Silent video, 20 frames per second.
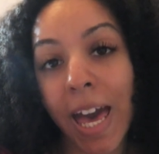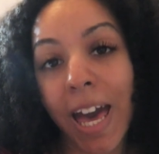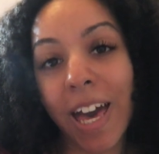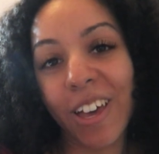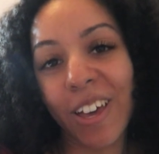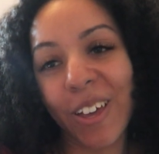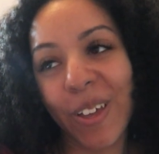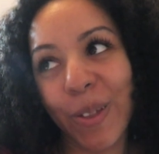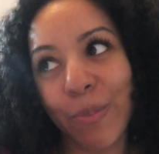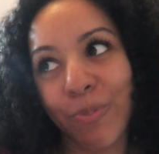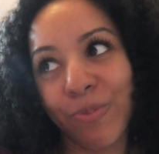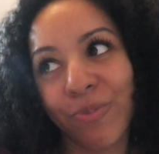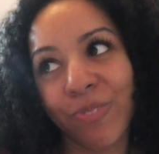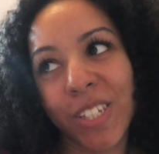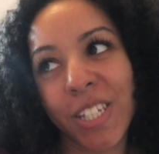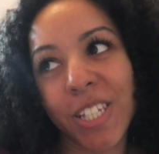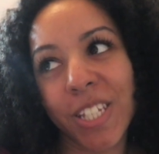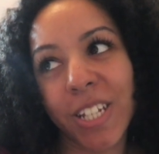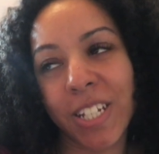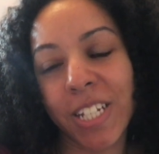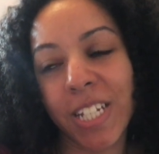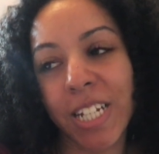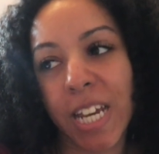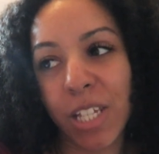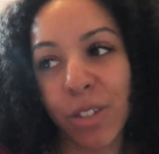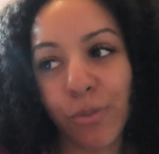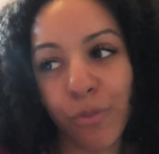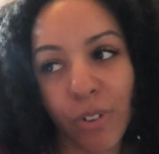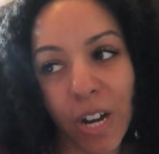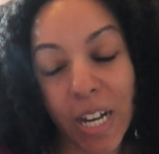So
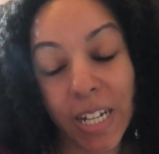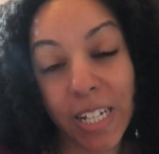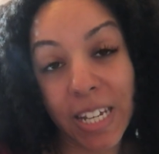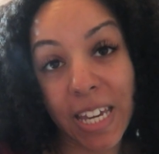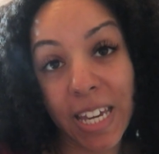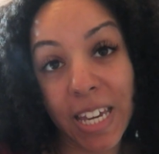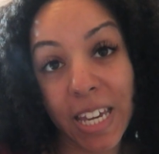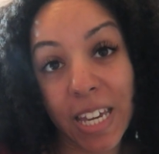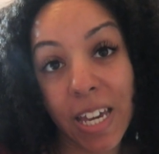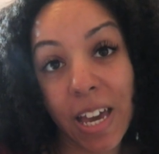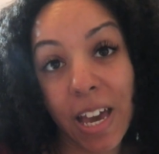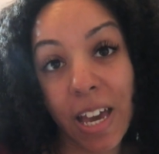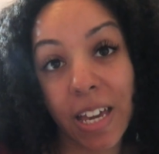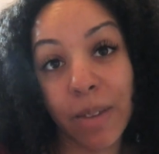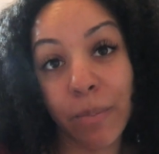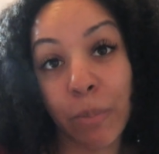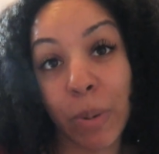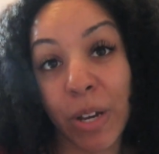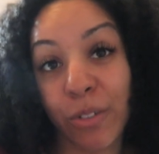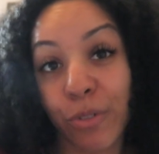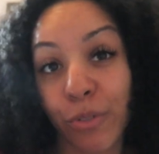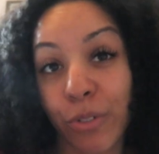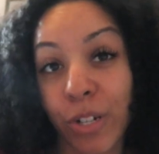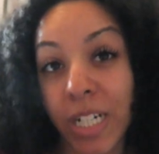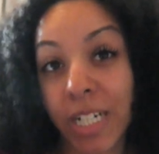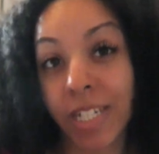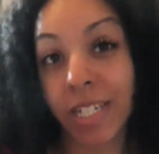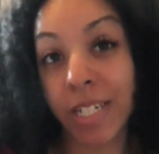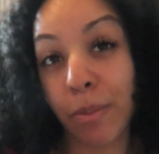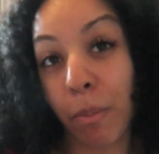today's Friday. My
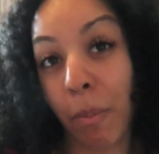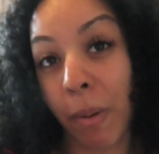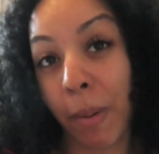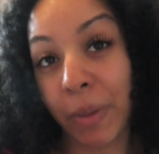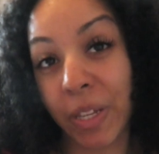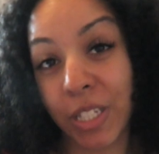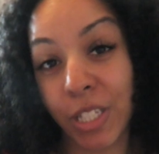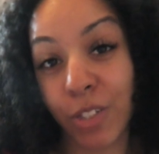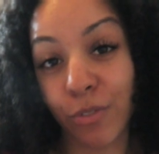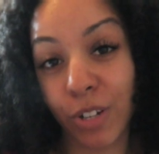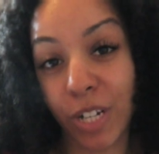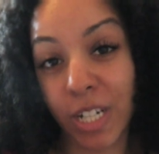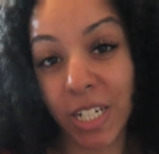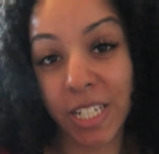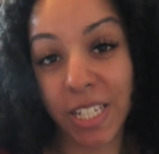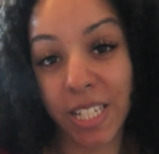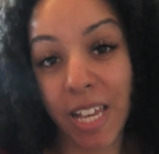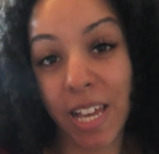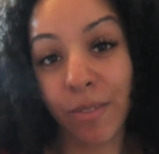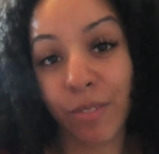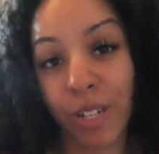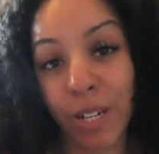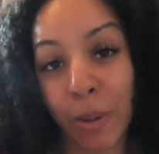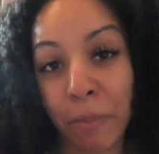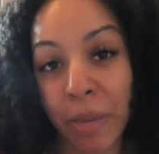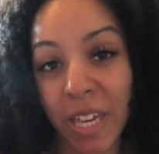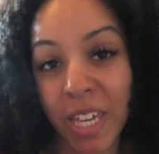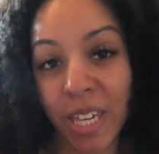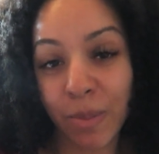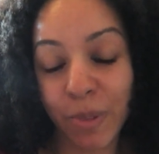best friend is having a
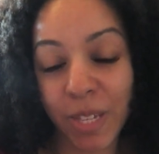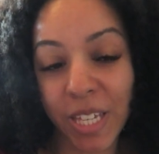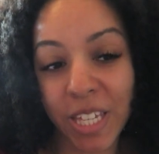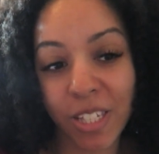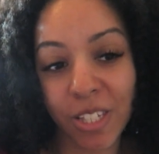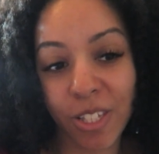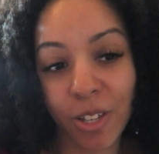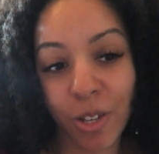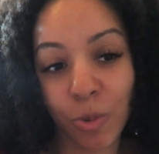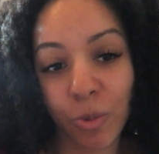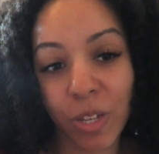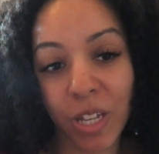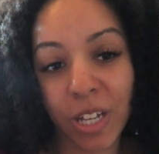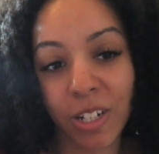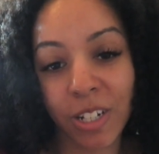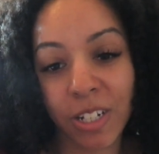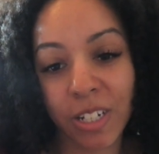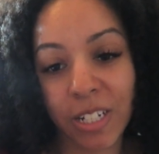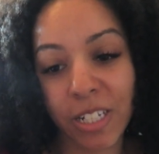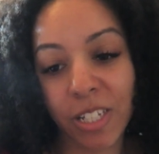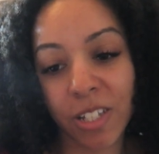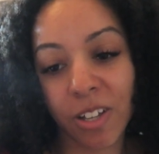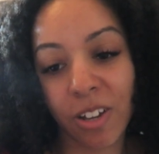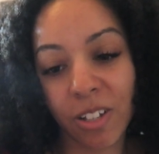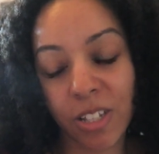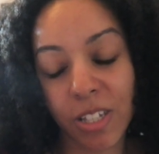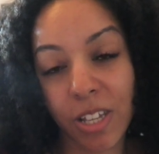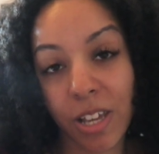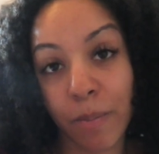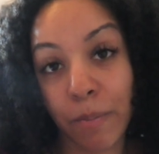baby, so we're going to
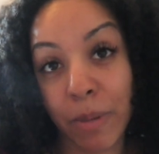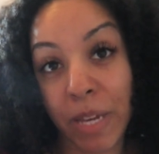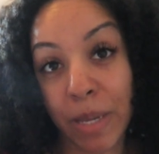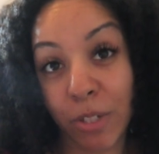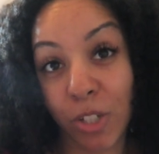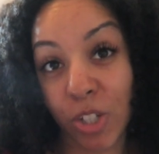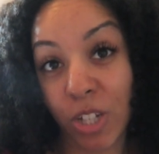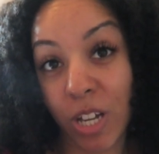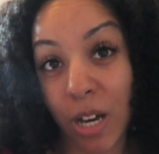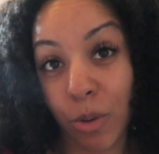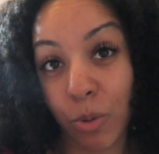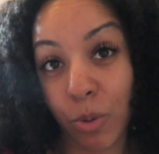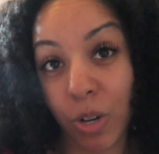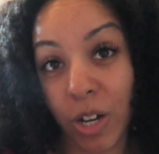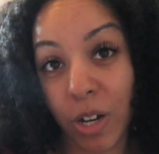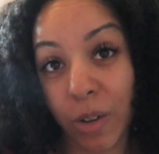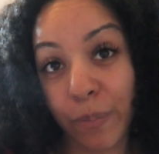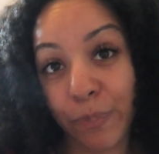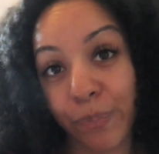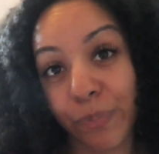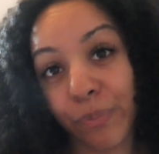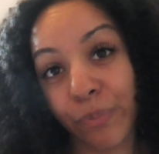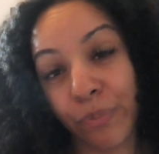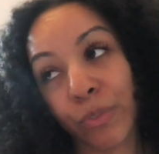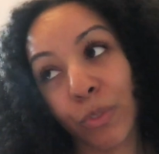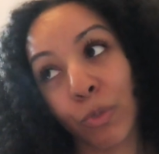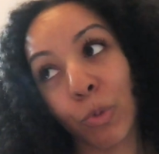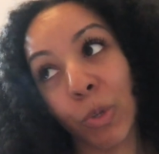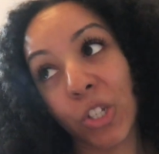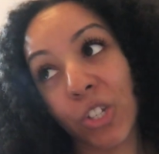discuss her baby shower
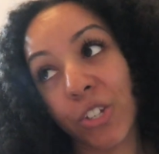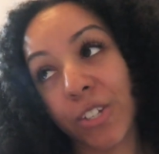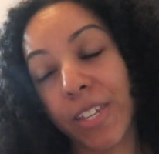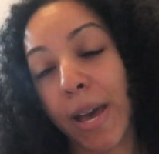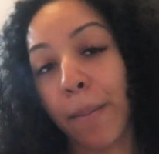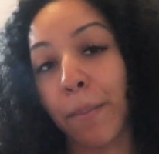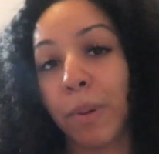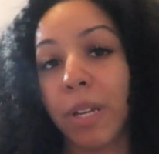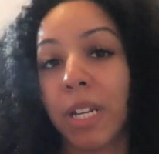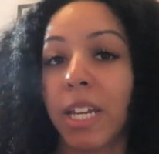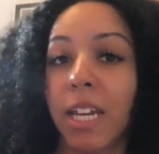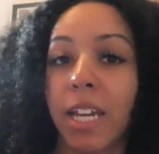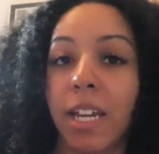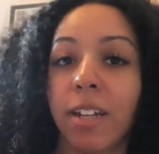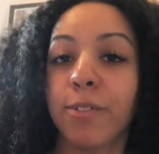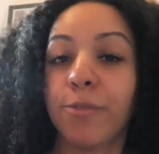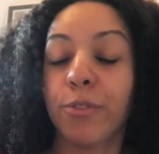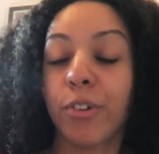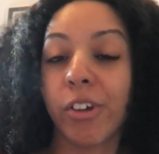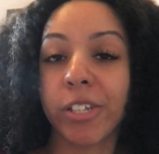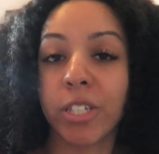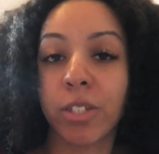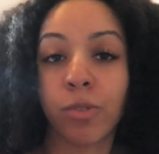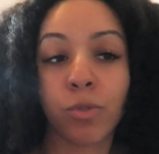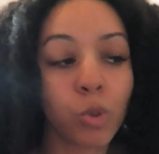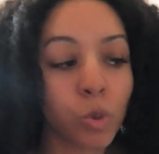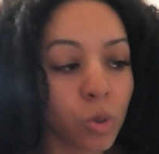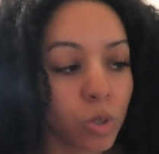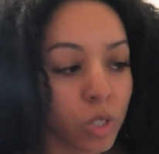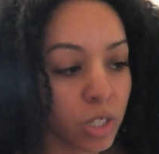which is happening the 1st of
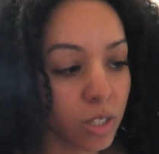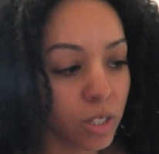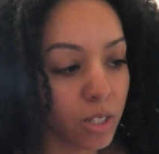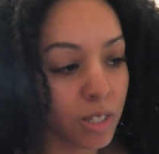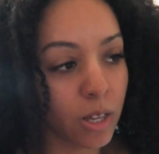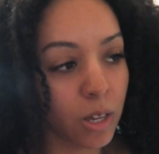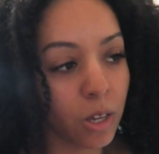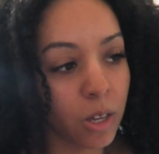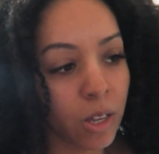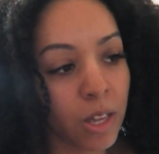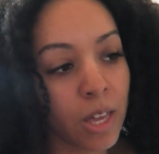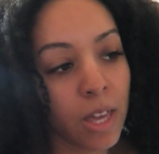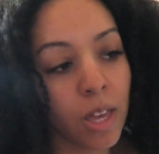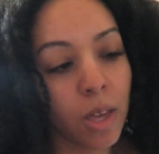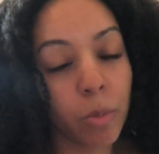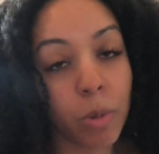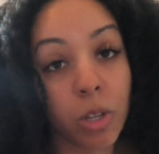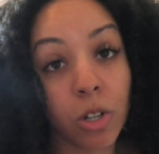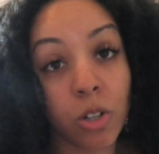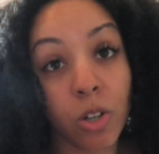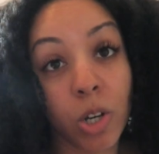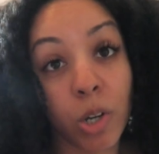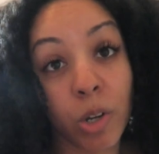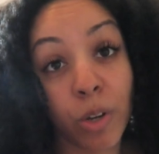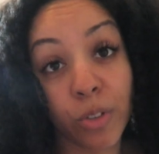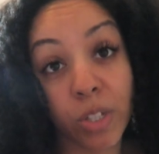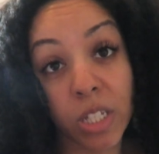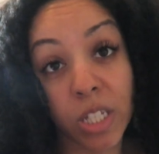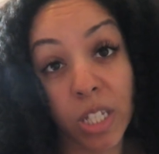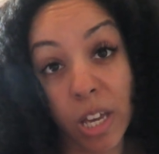August. So I'm gonna go
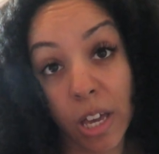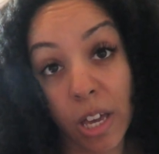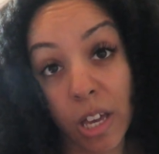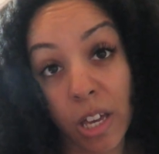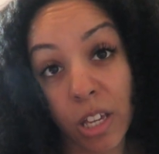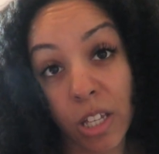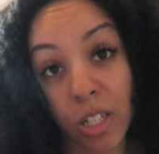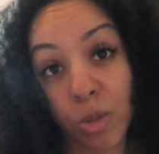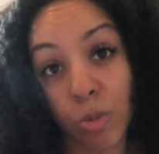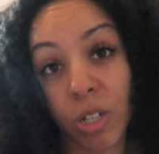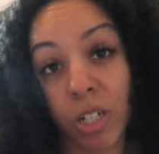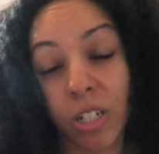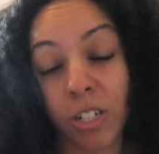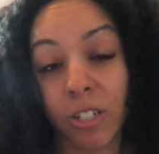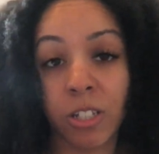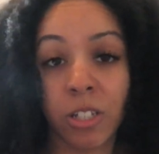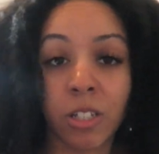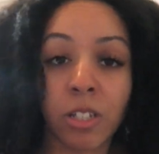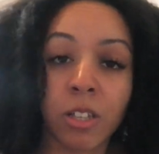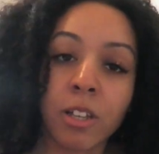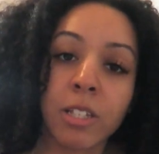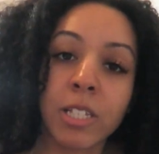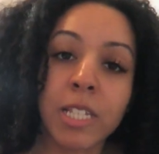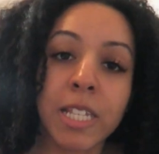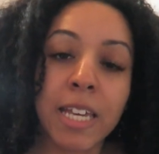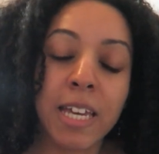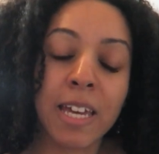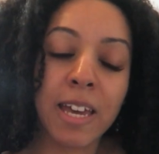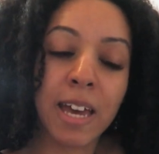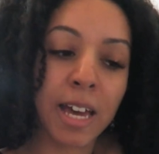over to hers, we're gonna discuss
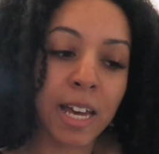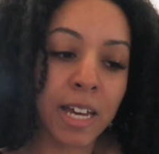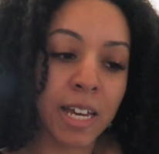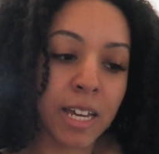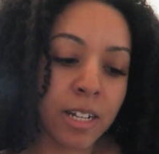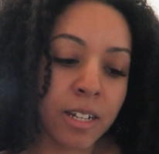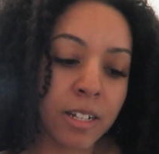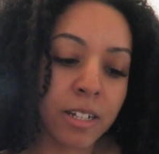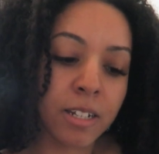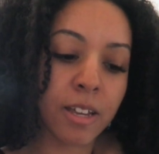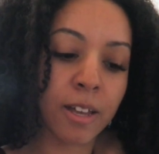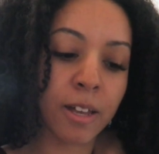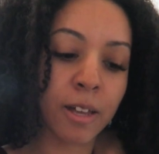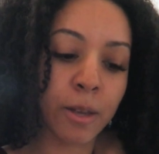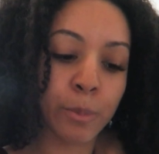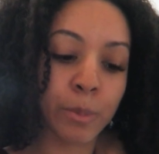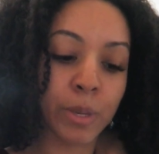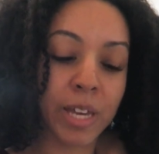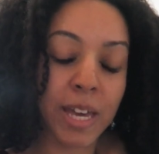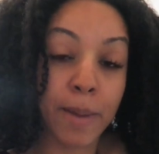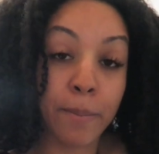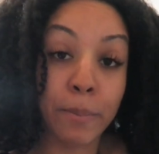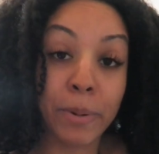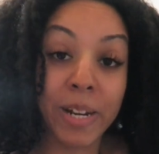it and get